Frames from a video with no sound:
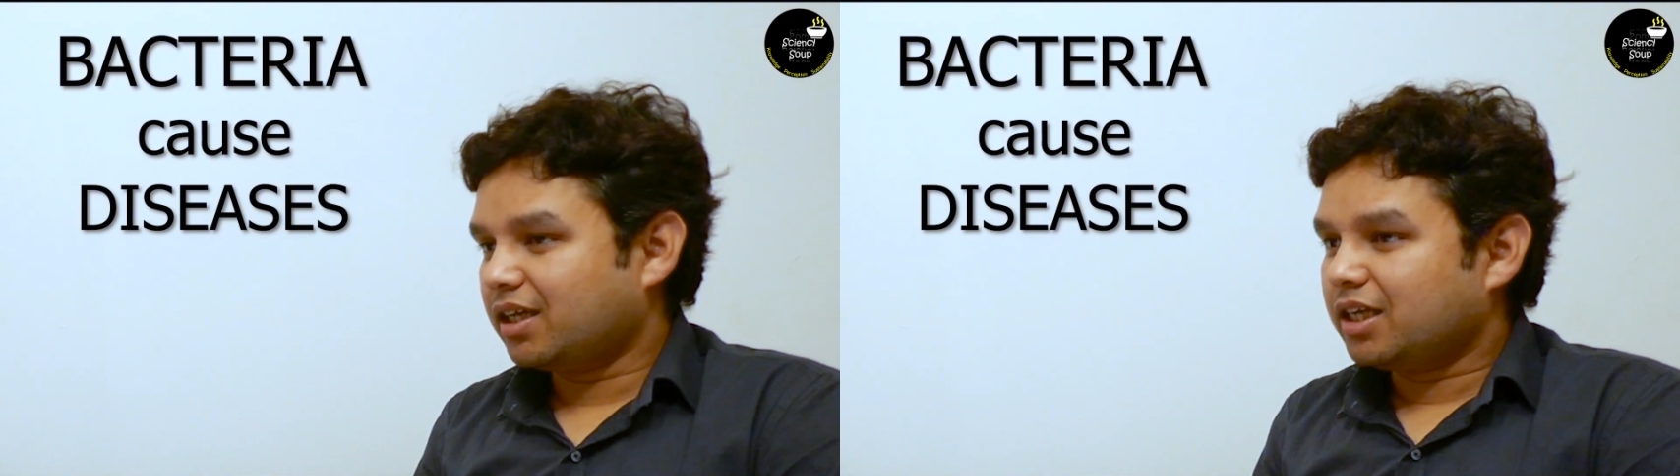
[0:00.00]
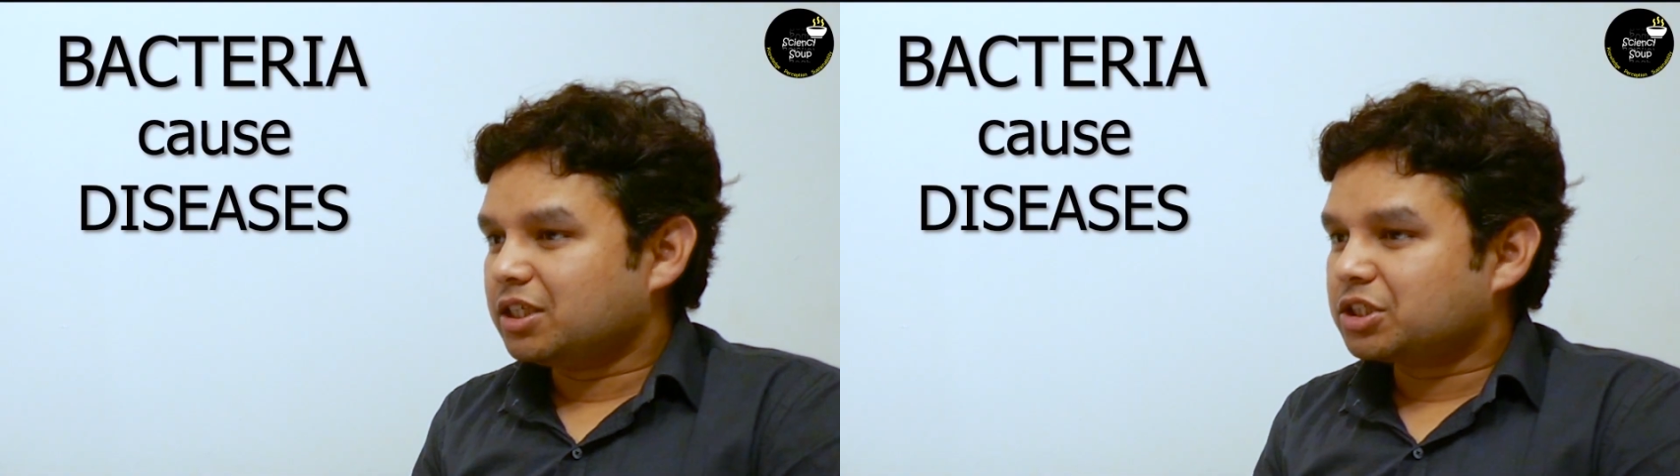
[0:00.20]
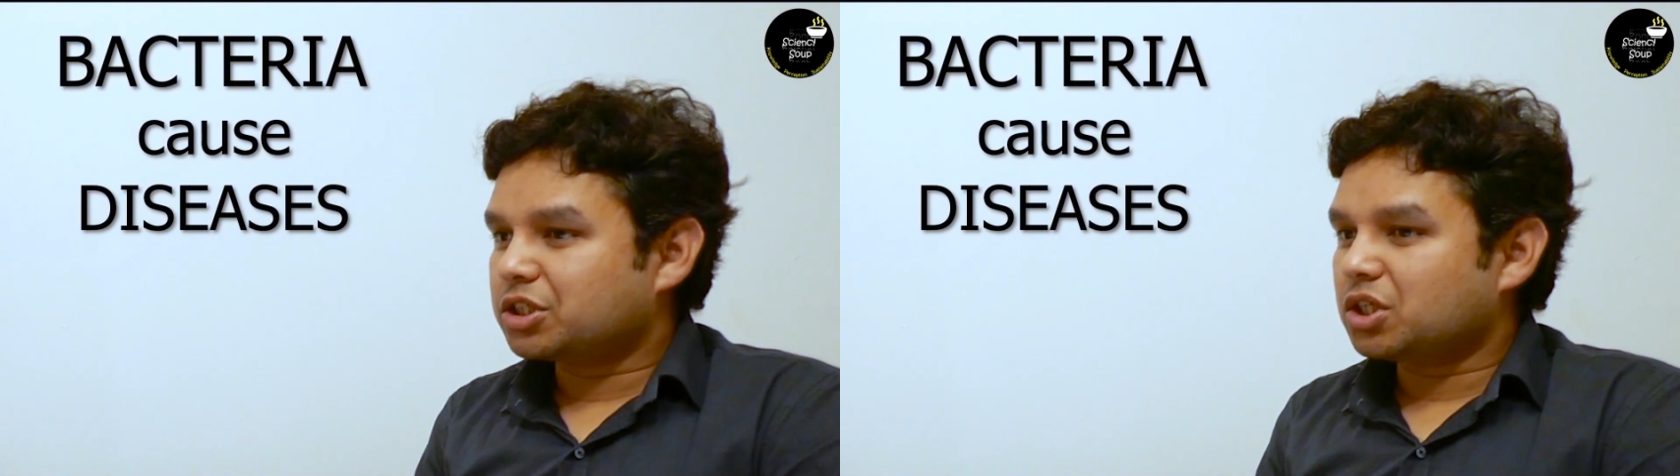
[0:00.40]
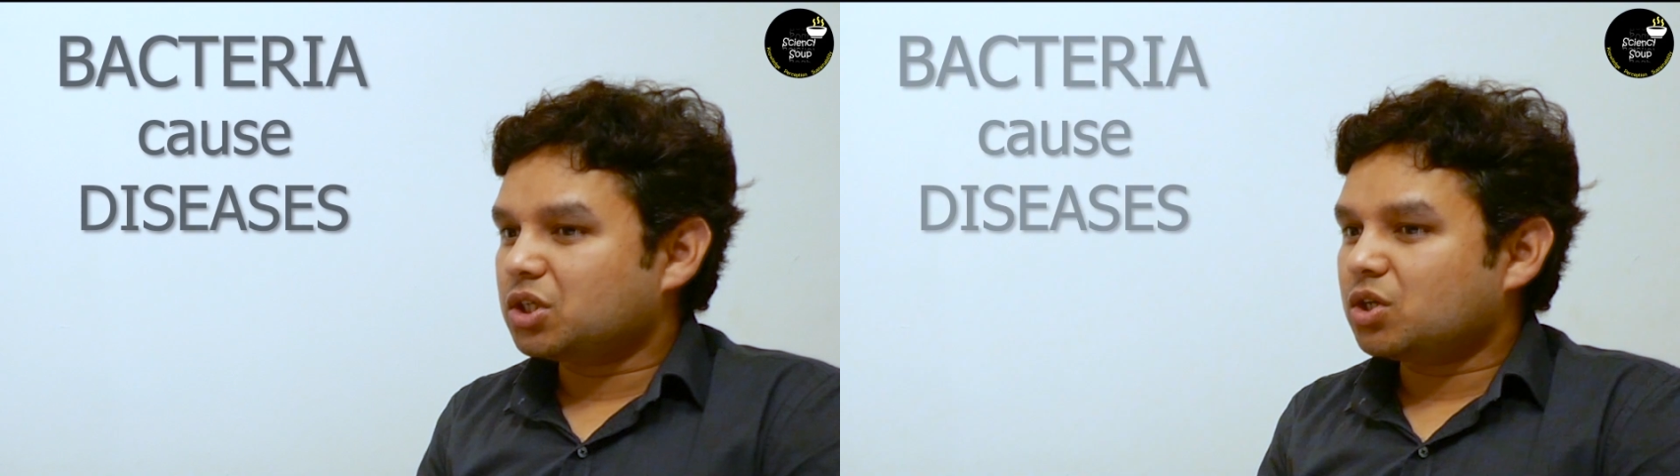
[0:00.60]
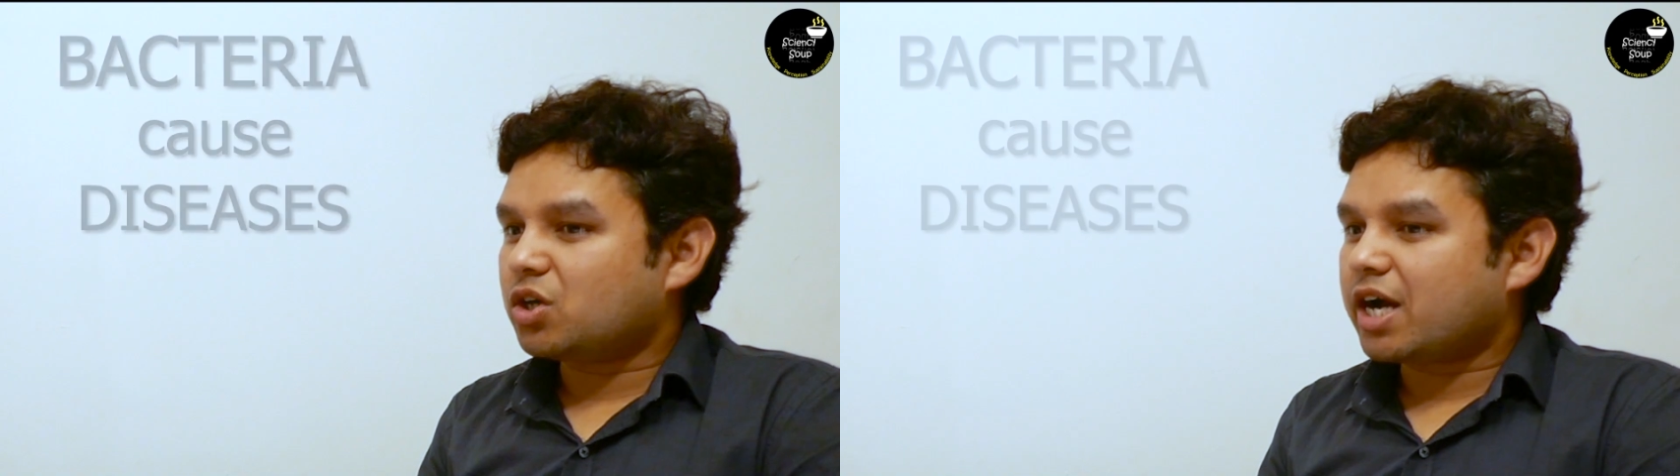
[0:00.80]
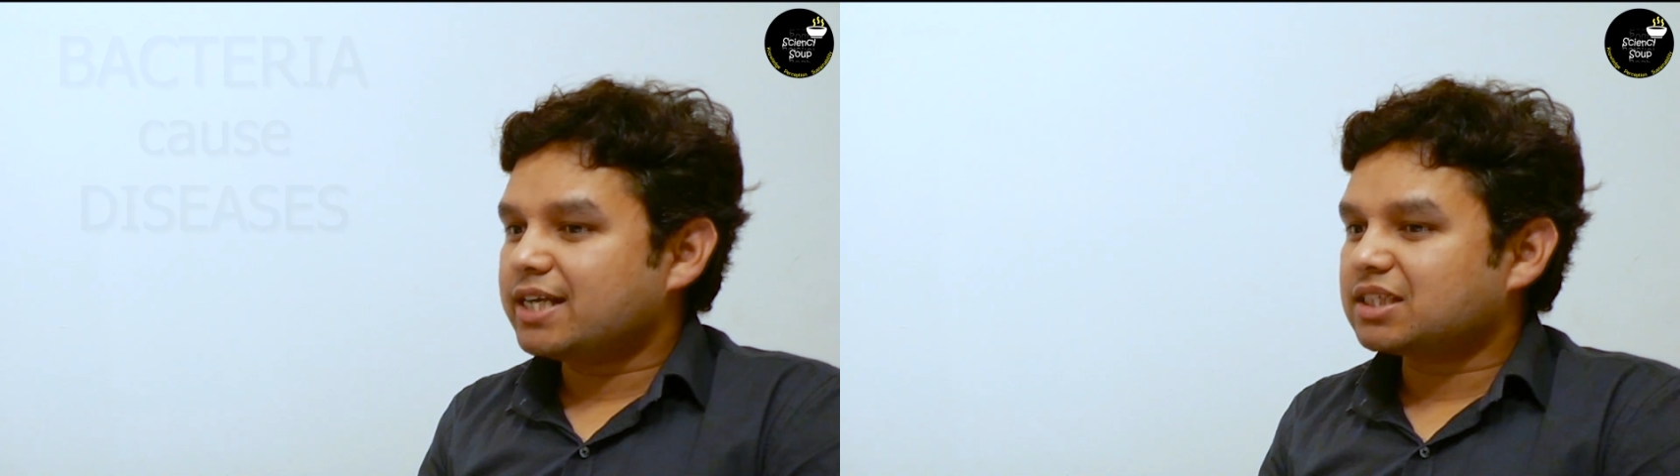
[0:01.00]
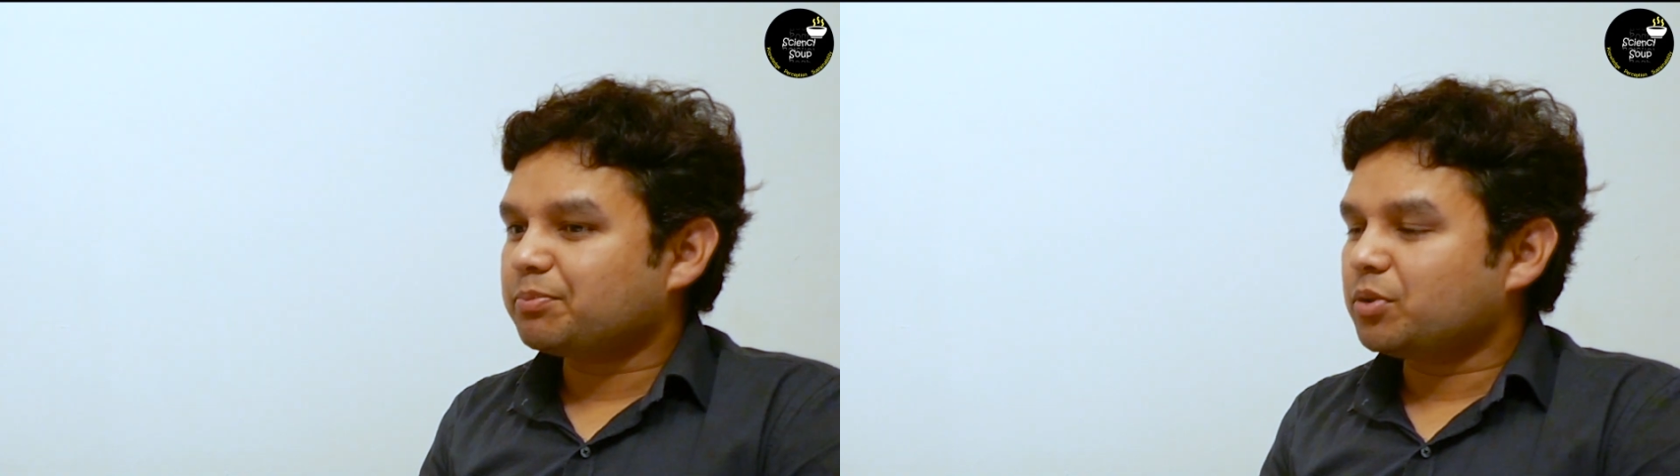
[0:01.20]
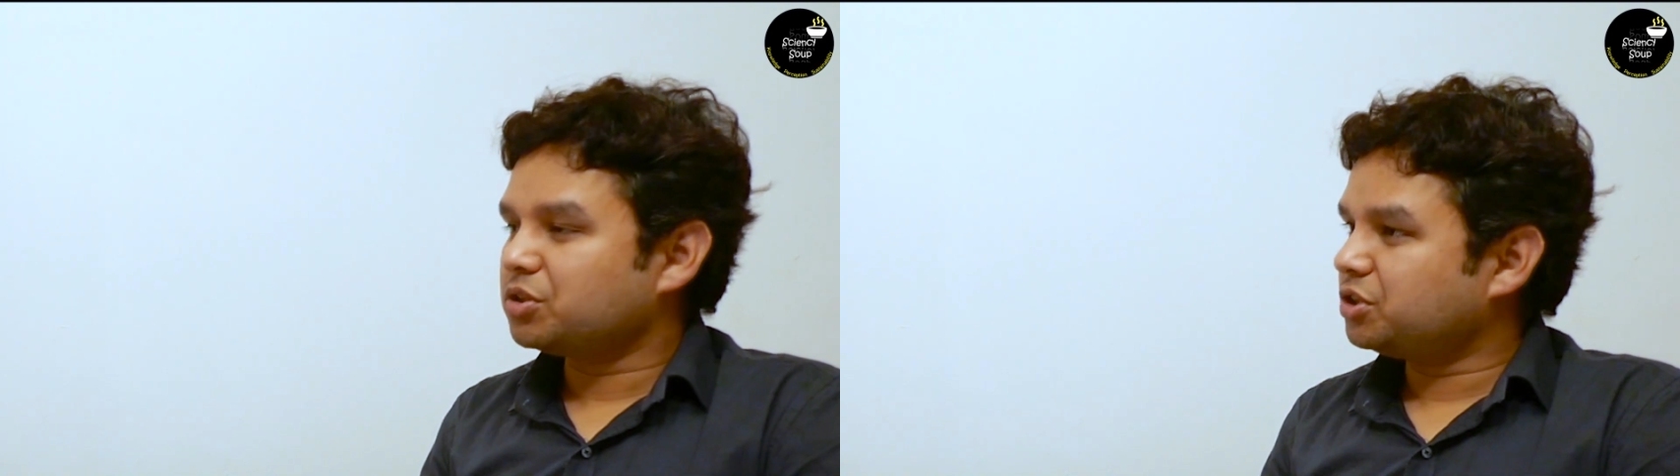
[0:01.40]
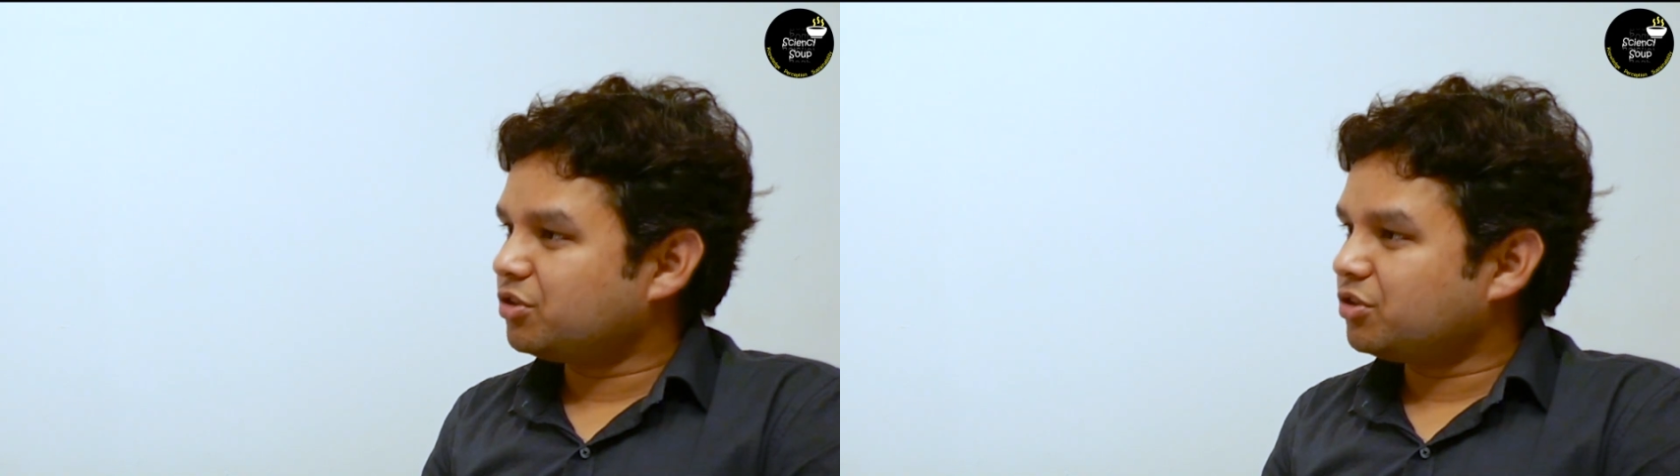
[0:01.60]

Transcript: So I suppose